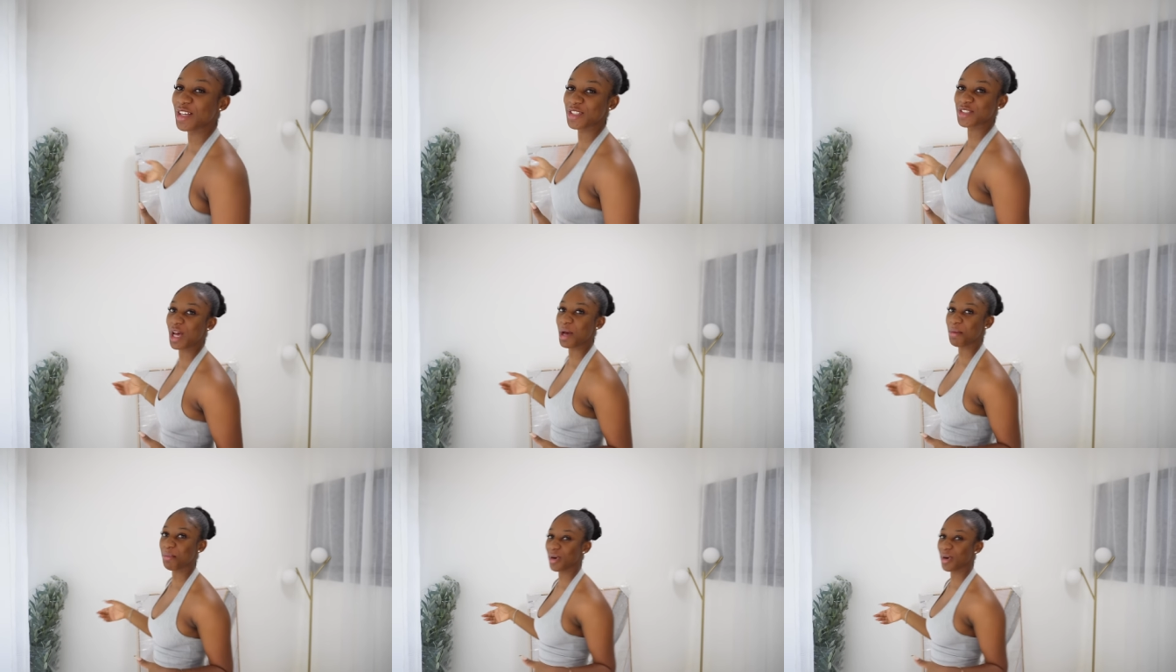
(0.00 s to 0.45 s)

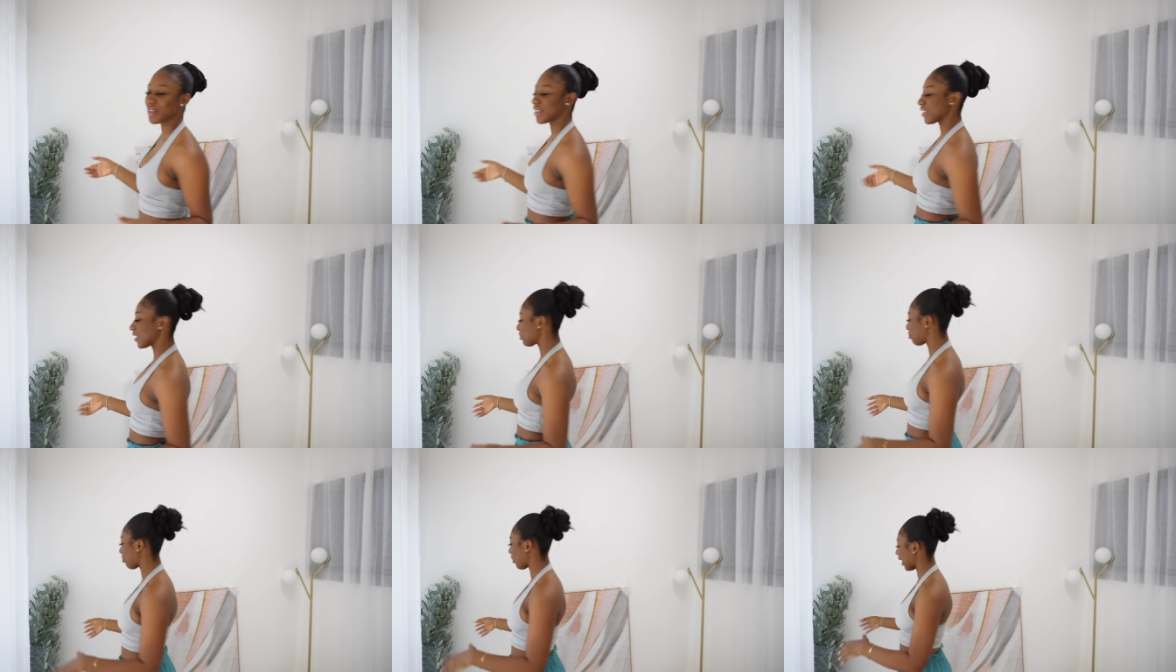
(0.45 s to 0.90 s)
So I bought
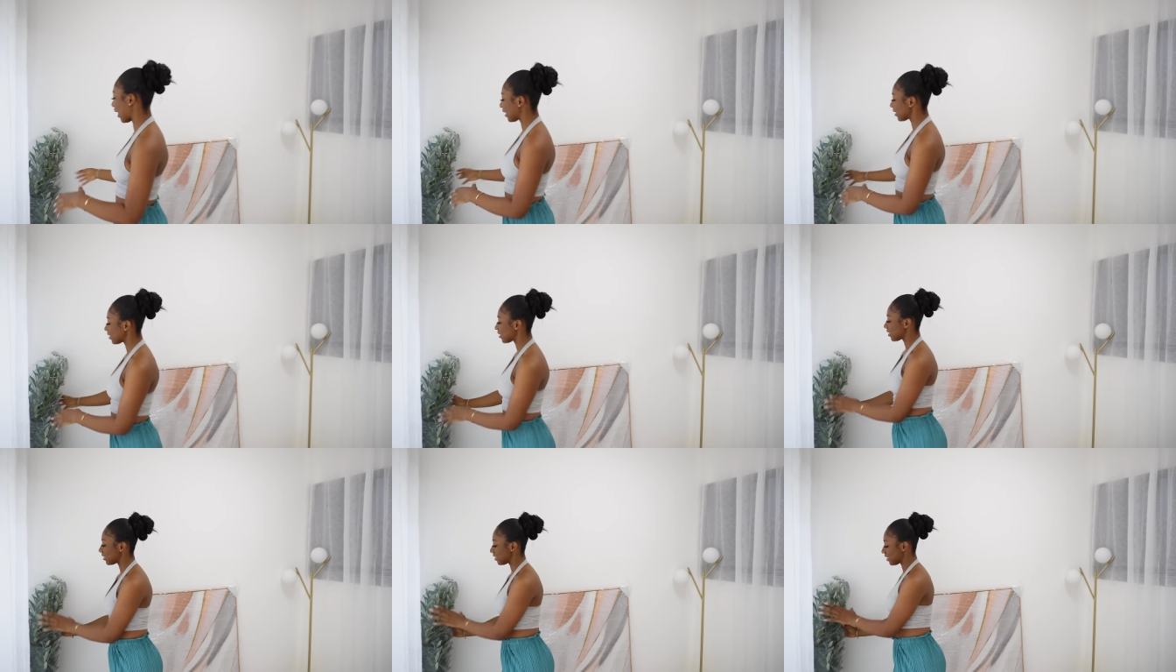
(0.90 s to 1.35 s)
this
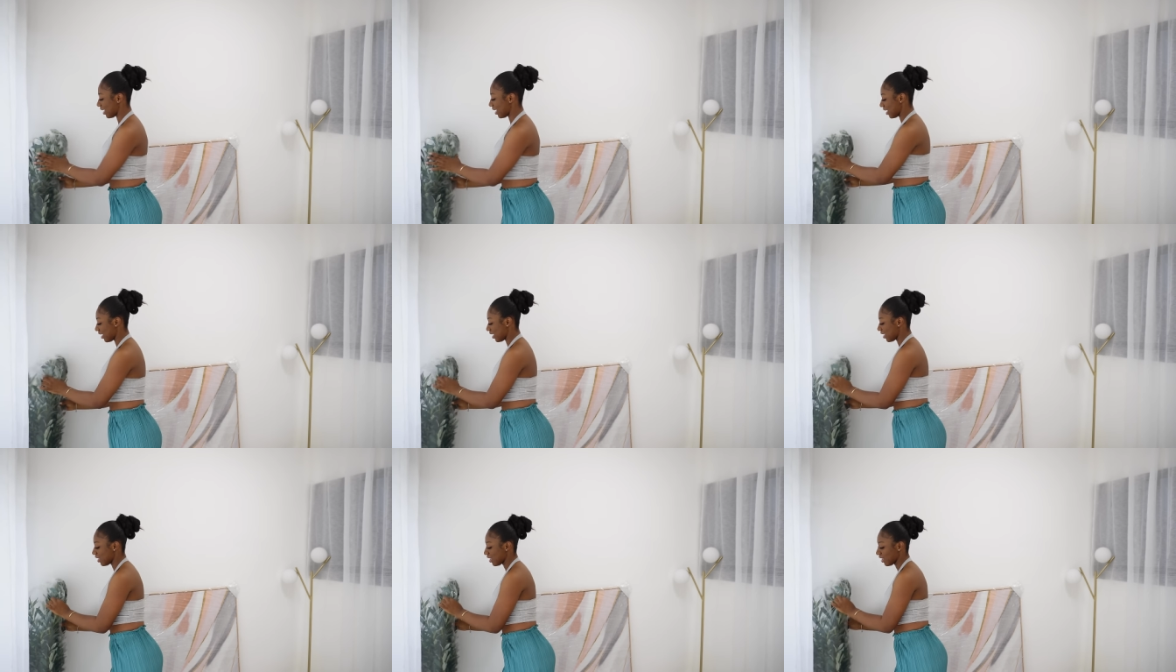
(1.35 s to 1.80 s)
plant
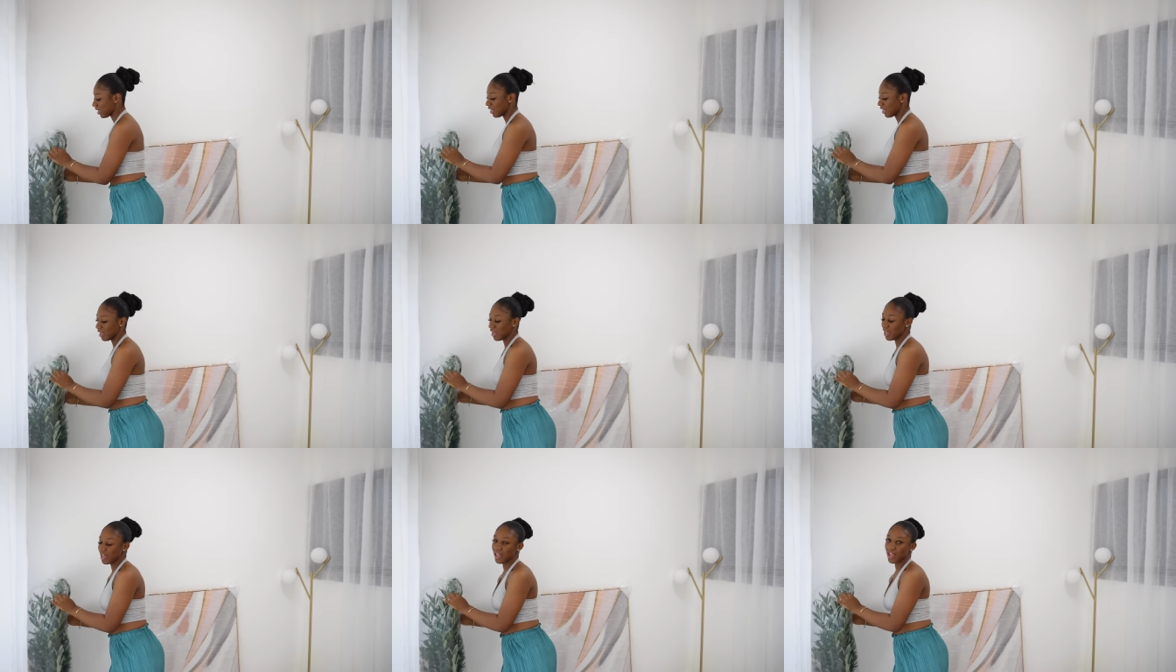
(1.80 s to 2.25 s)
today.
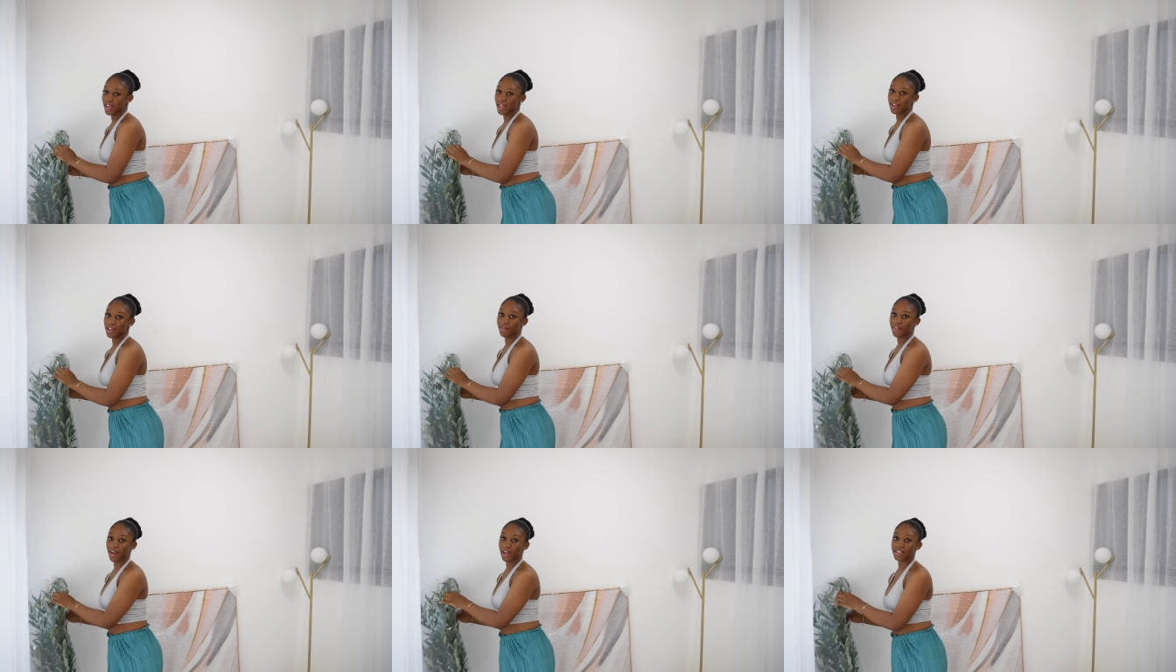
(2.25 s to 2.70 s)

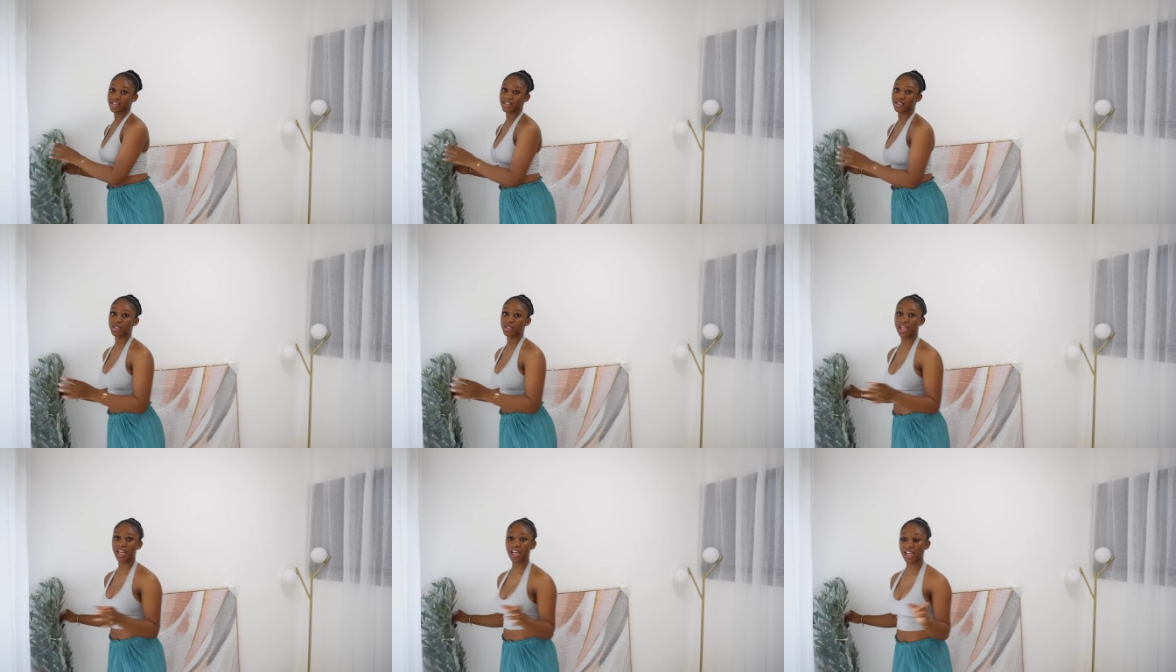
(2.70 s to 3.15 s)
In fact,
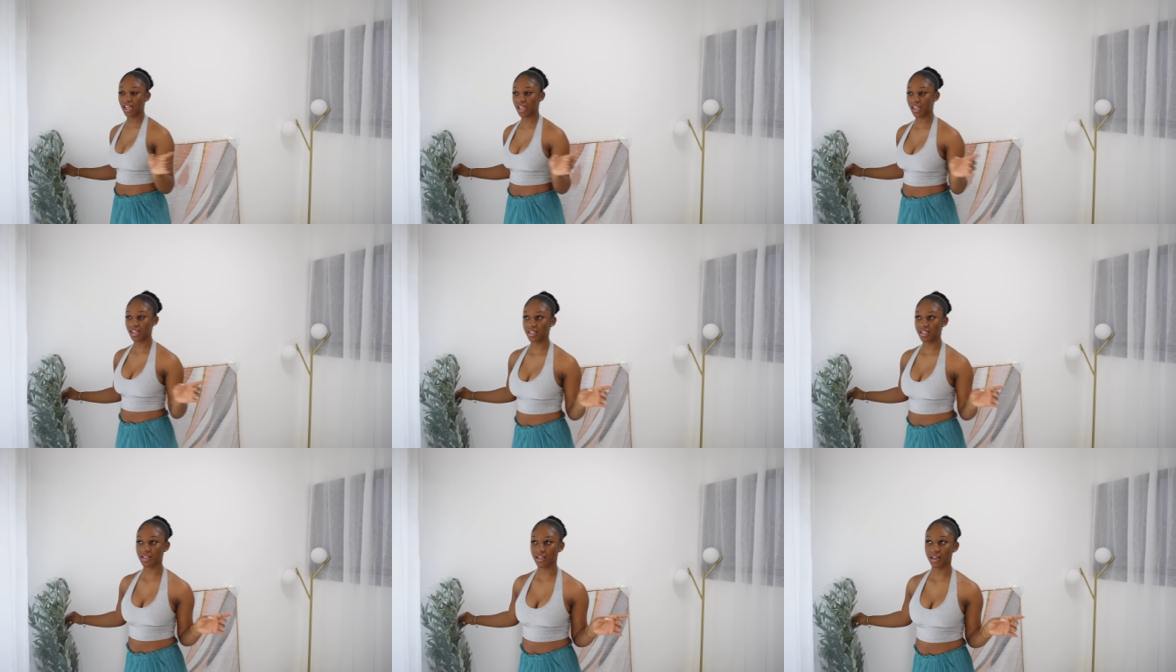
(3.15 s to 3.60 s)
today
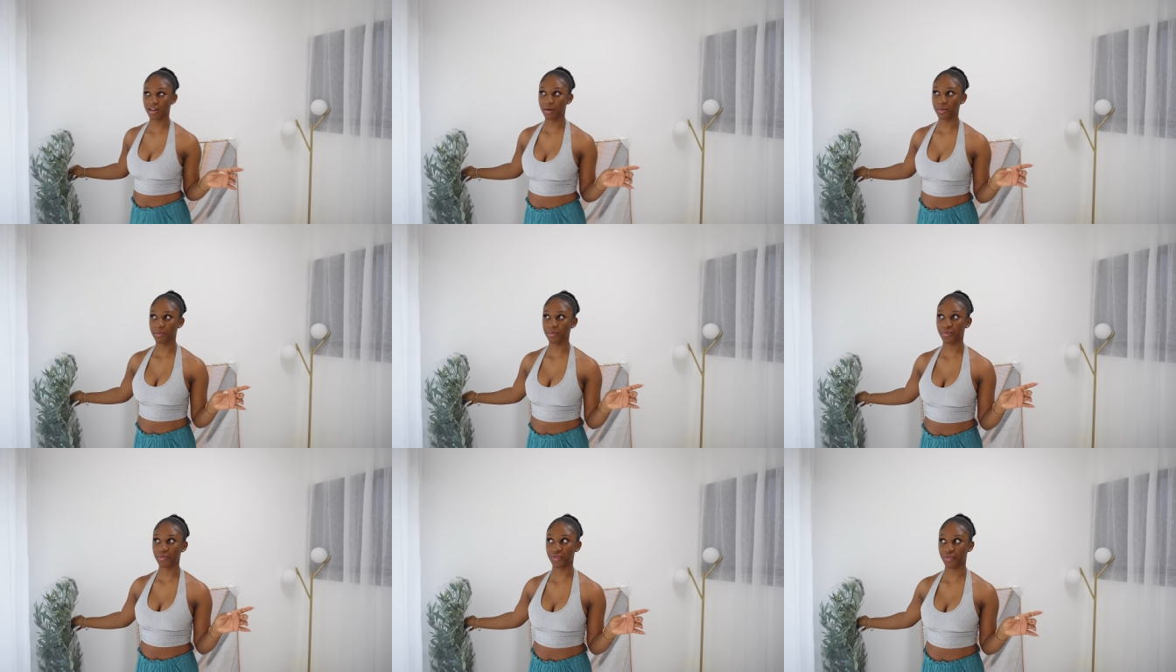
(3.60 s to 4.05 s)
is
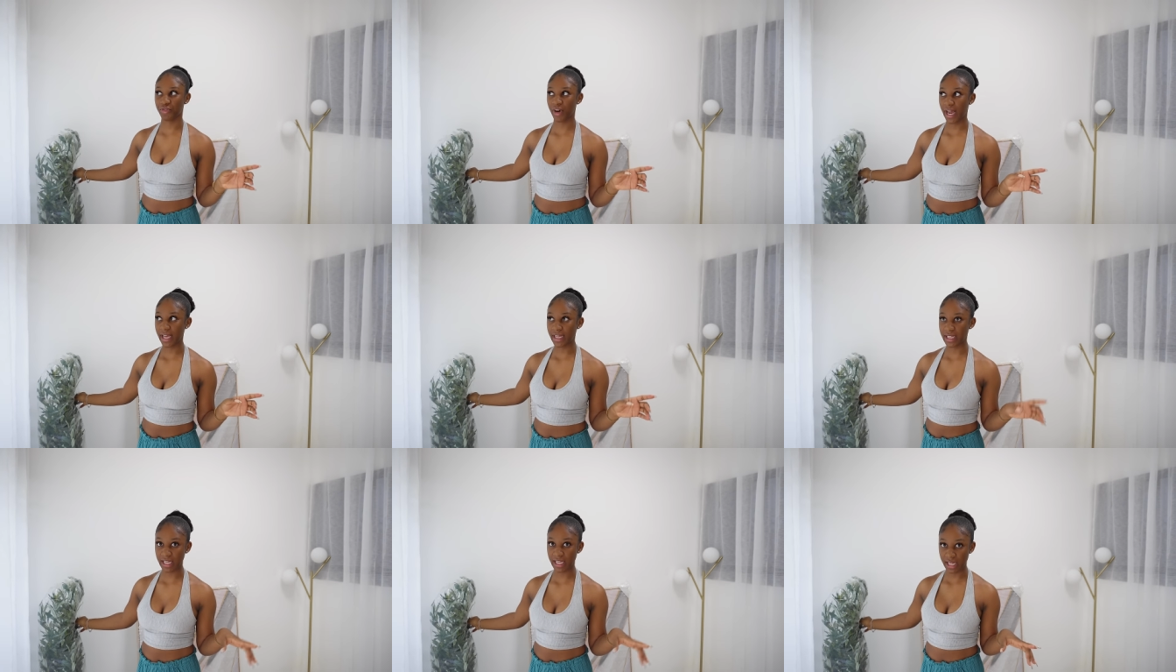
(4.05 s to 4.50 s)
um,
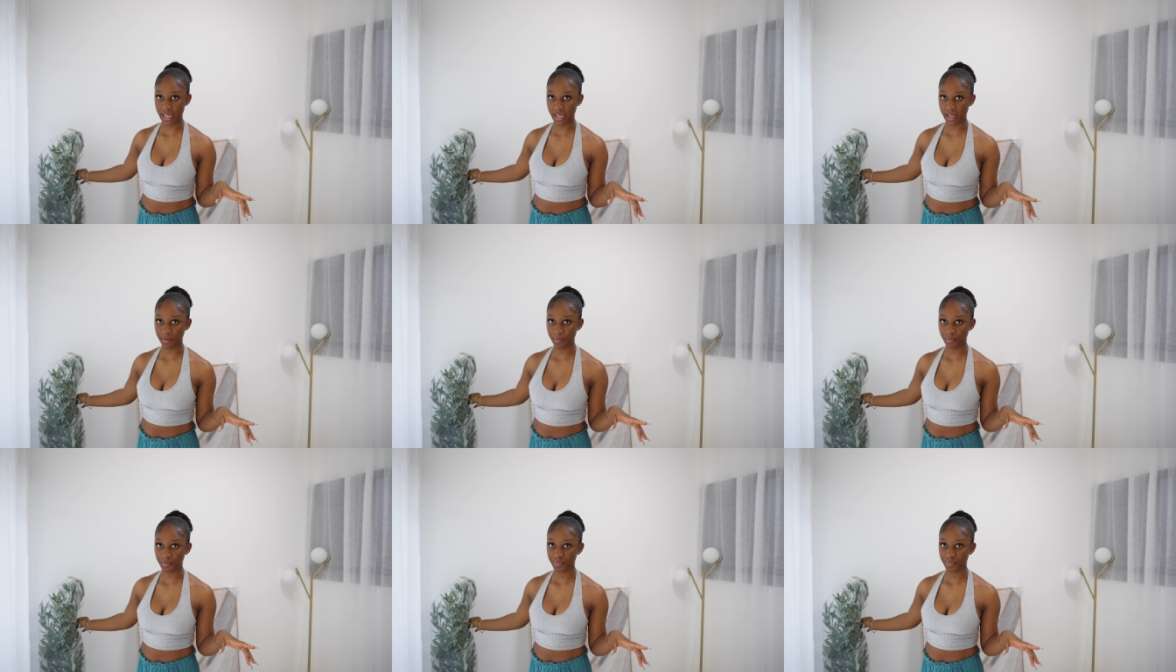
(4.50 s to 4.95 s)

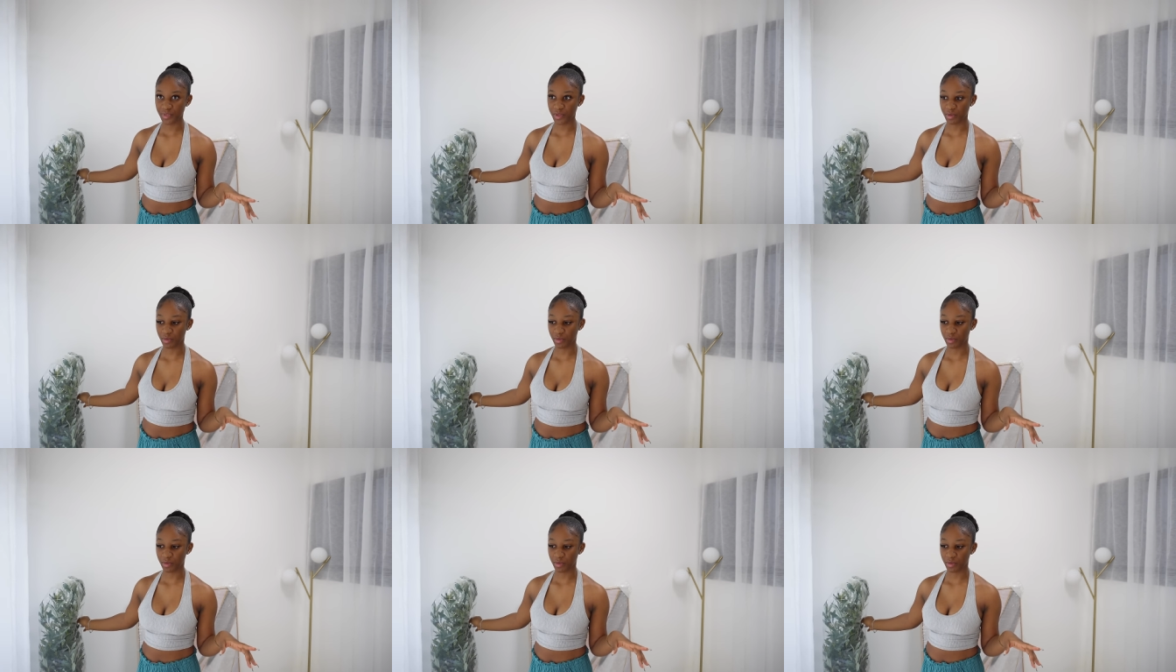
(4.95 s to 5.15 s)
Friday,